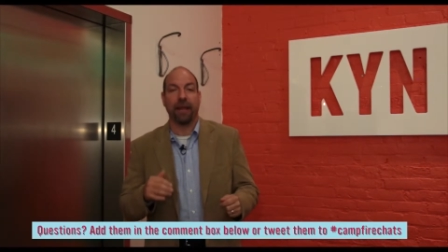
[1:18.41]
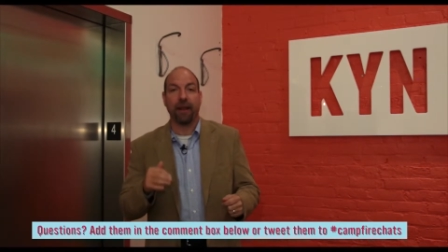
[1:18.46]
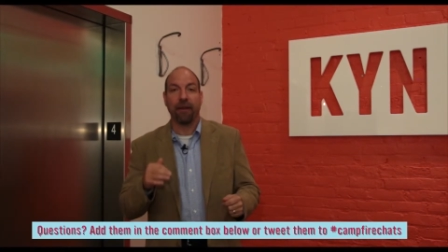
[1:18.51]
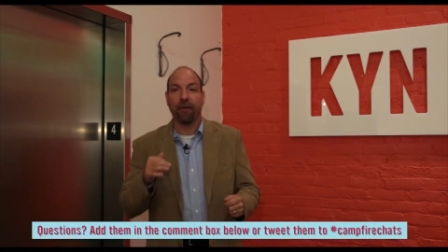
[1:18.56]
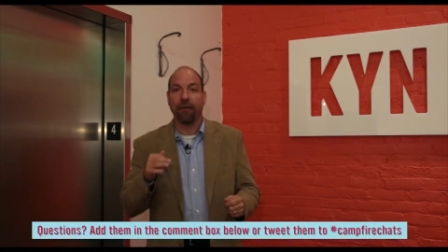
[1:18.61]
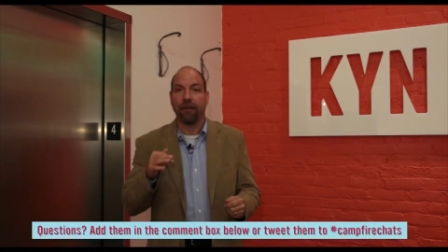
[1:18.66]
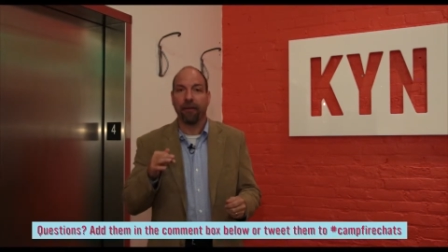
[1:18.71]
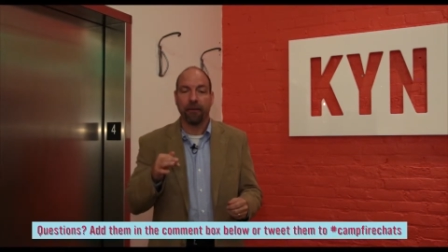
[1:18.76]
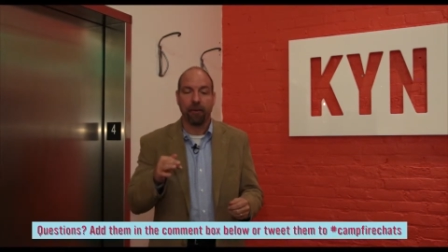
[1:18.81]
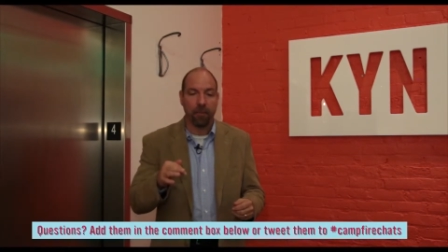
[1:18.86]
I
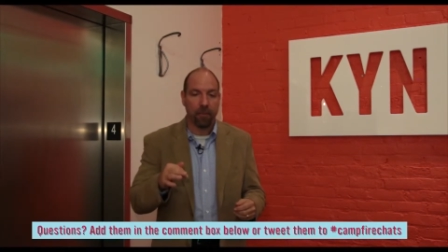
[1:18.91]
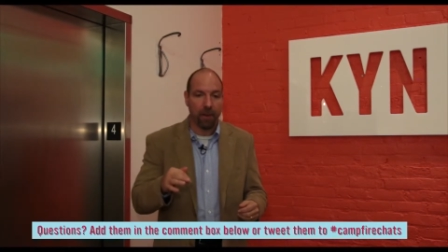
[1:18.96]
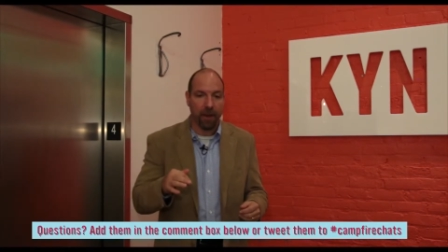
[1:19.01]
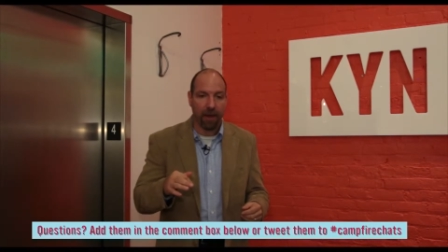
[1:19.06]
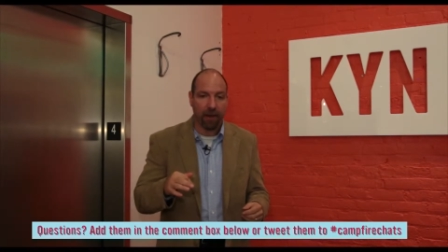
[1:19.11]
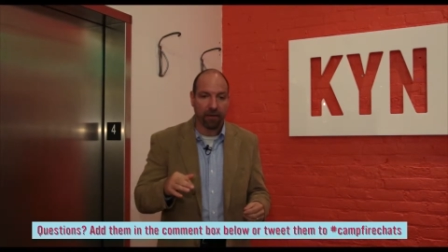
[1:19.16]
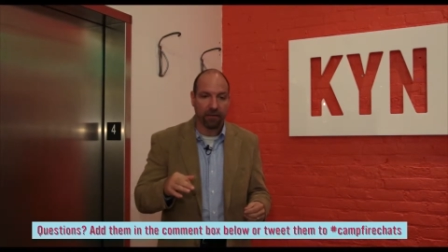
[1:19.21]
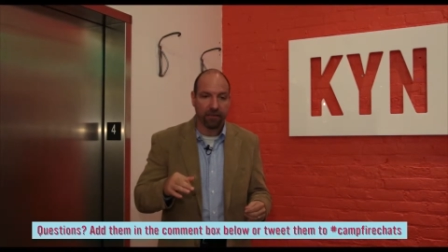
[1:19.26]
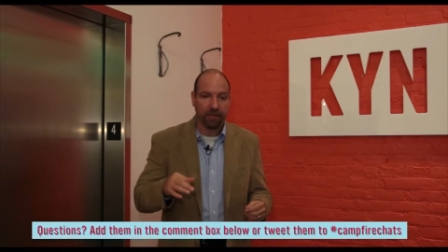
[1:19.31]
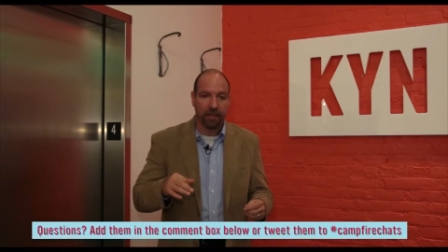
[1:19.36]
heard
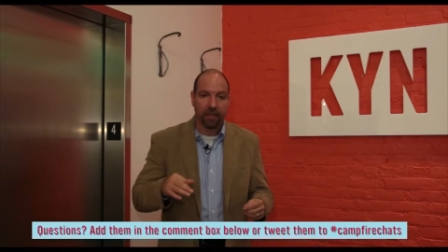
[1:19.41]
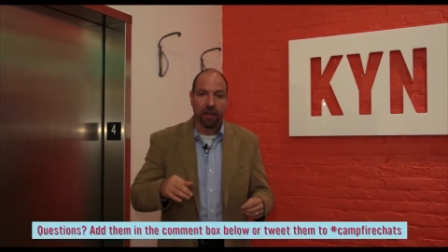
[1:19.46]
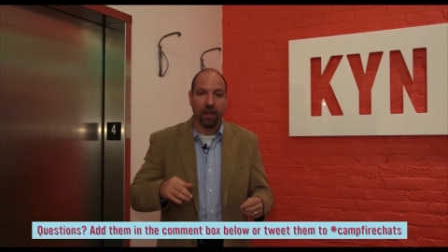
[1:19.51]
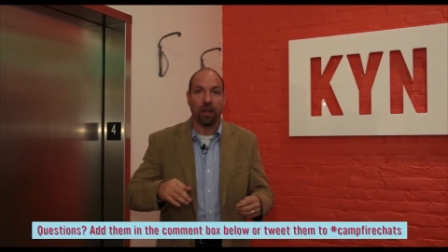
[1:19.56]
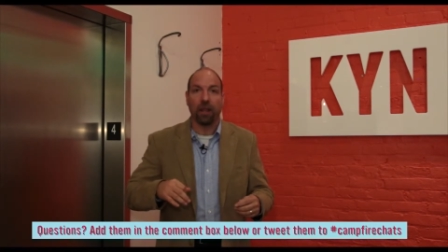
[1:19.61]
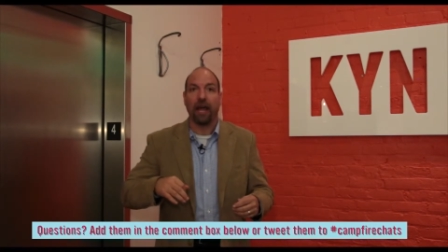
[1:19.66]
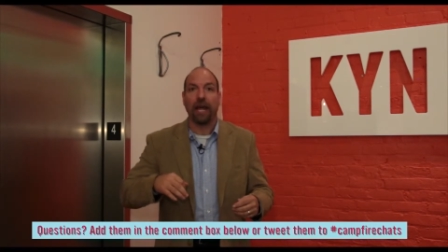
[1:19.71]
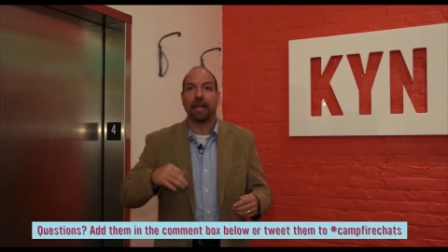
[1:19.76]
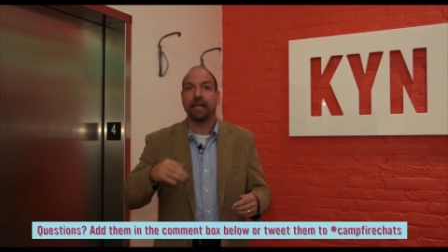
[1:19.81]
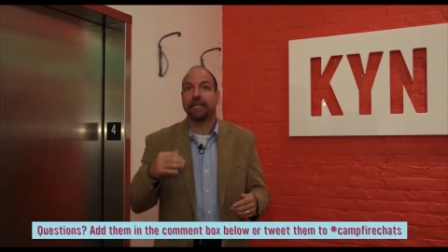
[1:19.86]
about
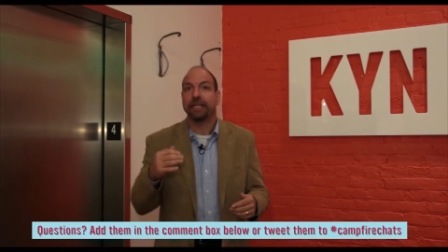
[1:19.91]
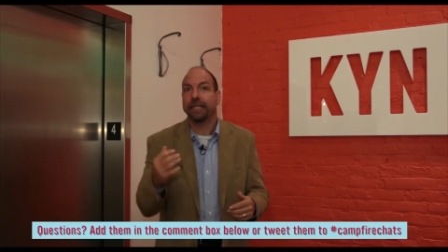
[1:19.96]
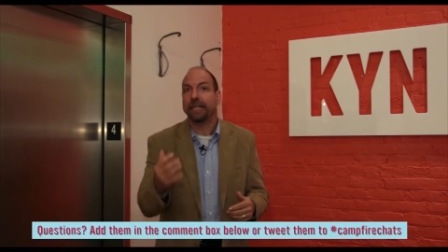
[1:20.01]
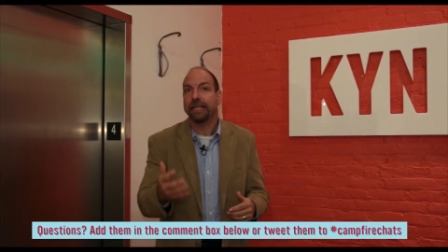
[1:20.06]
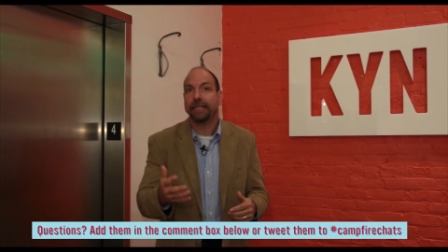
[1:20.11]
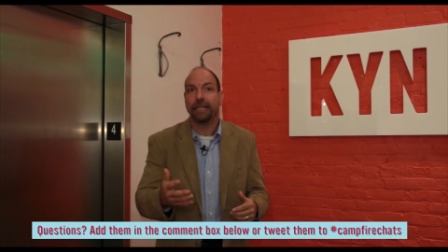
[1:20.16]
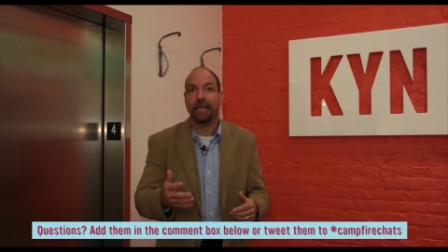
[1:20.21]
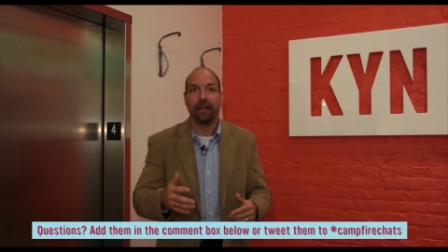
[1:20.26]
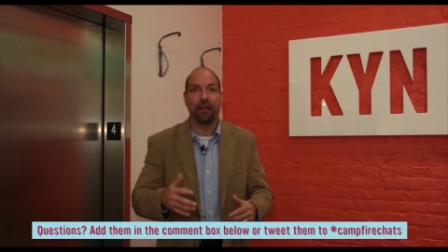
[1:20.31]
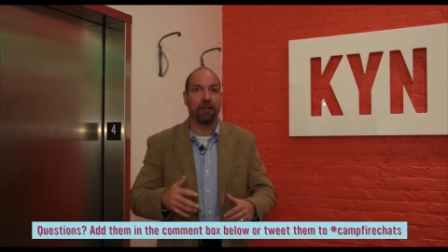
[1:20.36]
a lot of
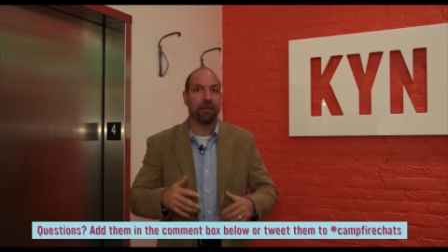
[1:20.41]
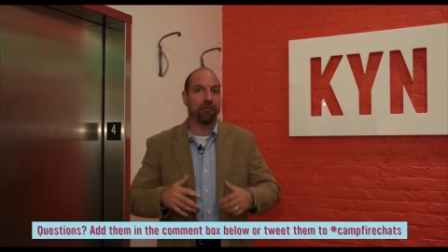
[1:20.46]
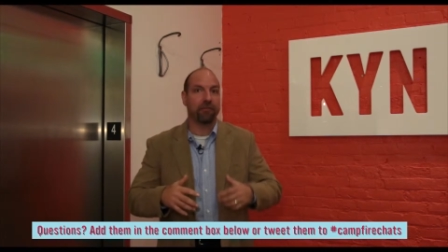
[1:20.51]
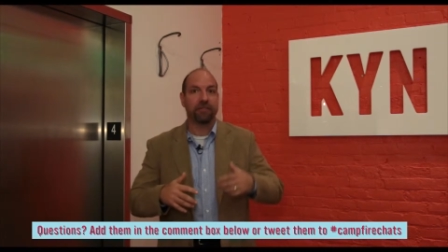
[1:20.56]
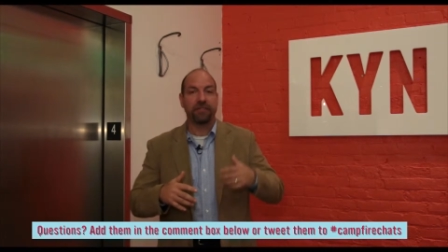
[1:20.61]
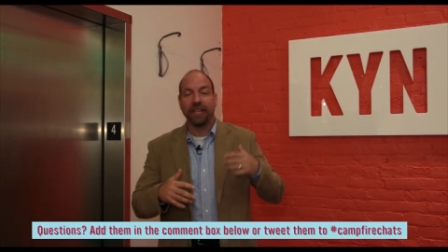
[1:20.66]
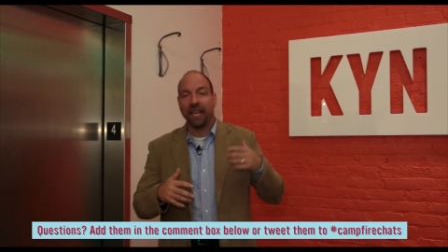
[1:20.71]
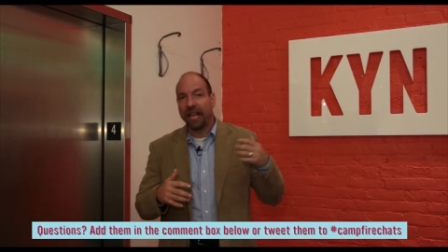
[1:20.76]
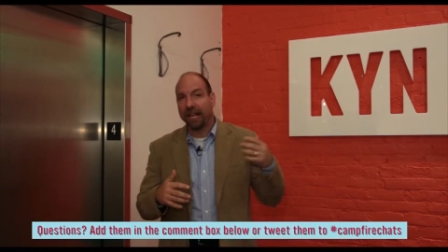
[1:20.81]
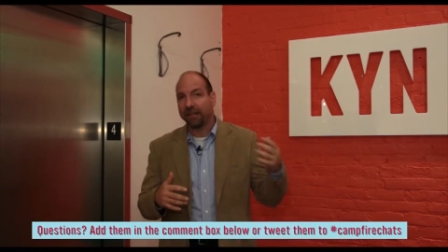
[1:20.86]
detail
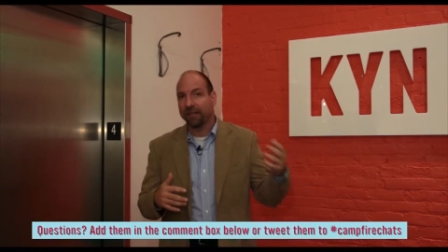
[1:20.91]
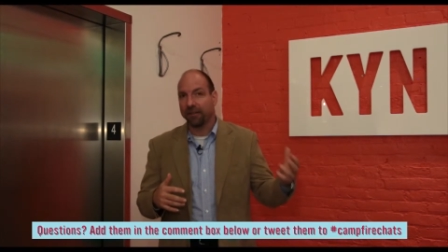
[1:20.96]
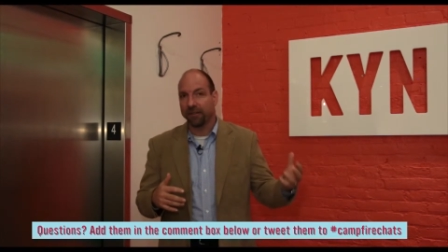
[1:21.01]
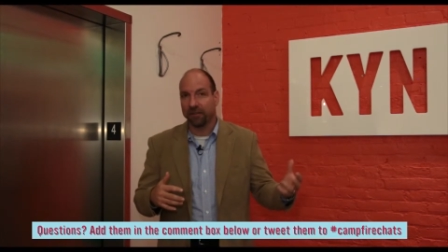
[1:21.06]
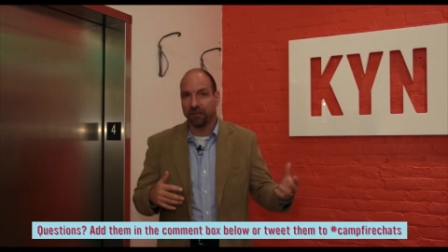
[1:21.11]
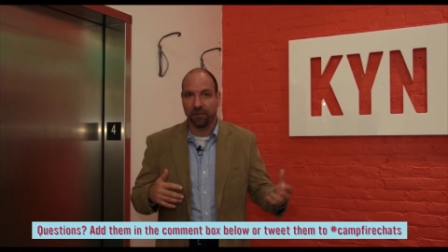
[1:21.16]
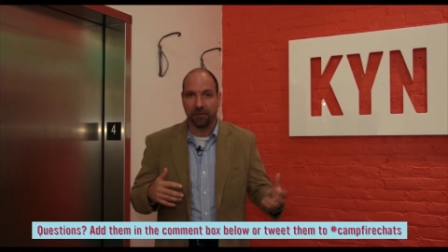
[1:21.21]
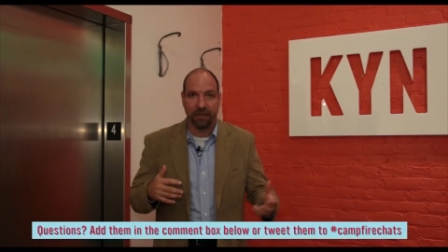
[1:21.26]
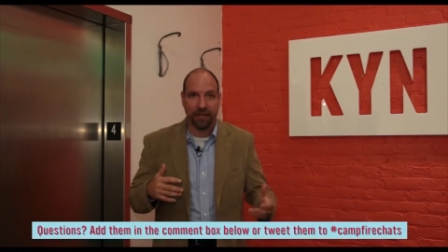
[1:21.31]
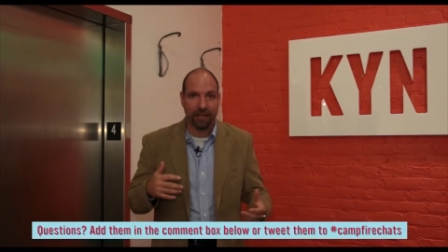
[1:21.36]
of
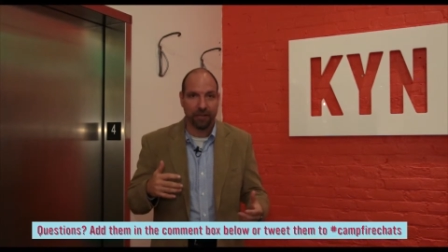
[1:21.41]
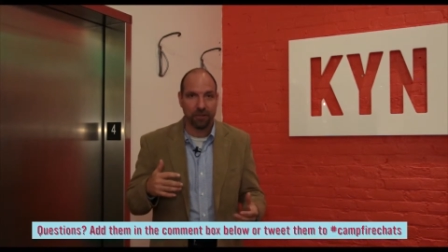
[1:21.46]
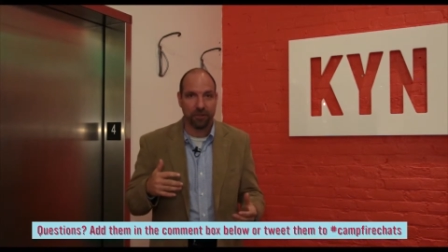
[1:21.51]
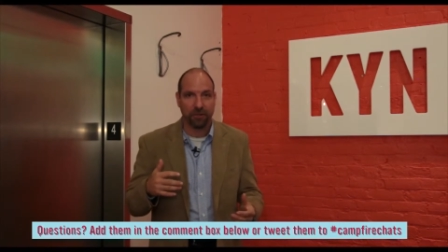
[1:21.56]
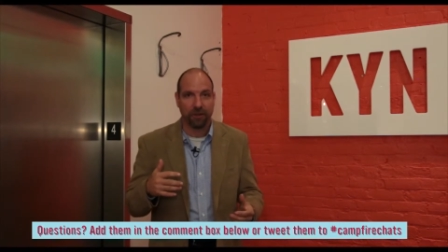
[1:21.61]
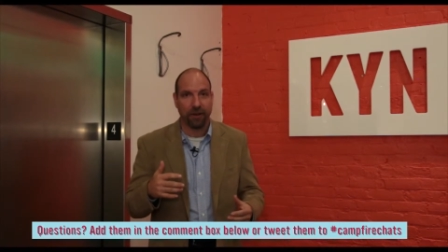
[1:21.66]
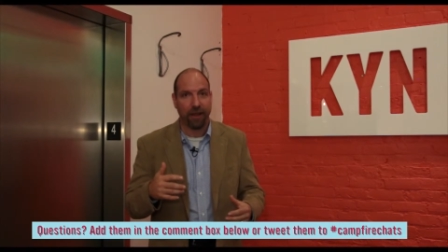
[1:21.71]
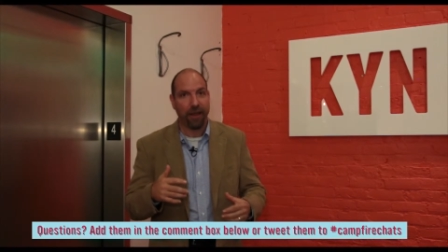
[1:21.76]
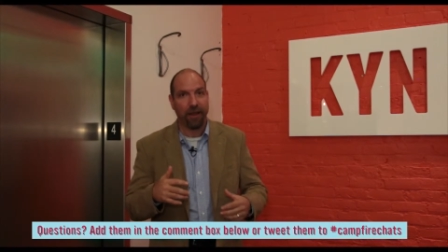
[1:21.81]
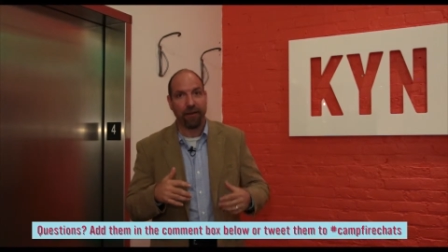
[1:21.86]
technical
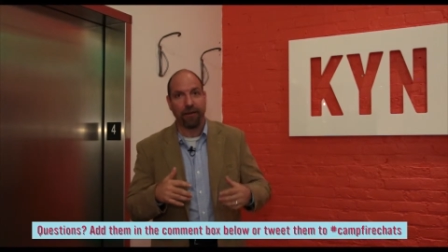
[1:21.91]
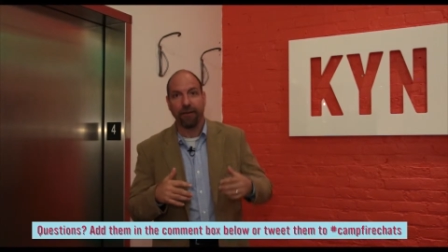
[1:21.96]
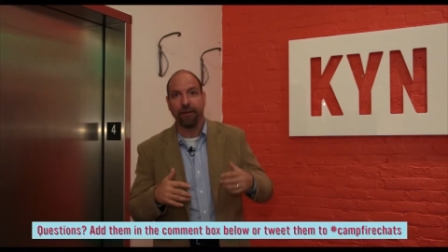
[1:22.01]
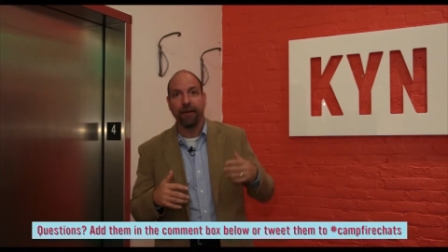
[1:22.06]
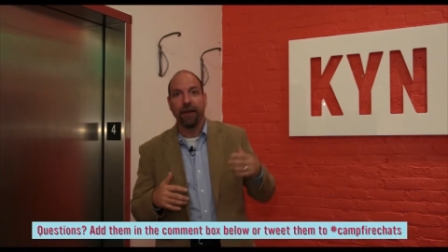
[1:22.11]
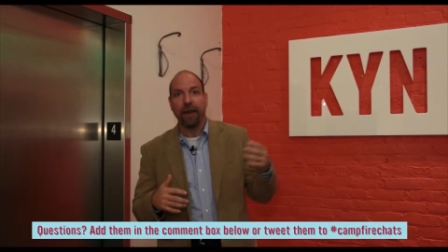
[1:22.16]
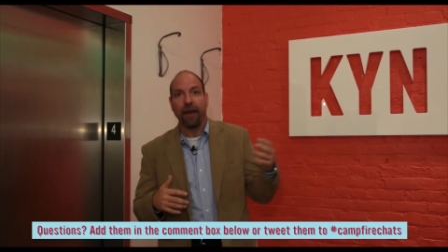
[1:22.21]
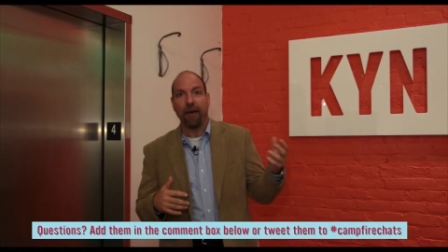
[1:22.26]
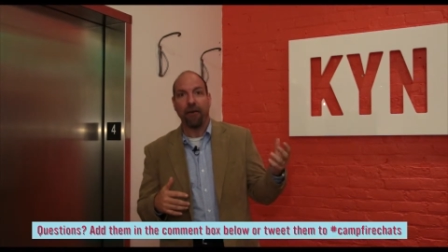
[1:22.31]
nature, how,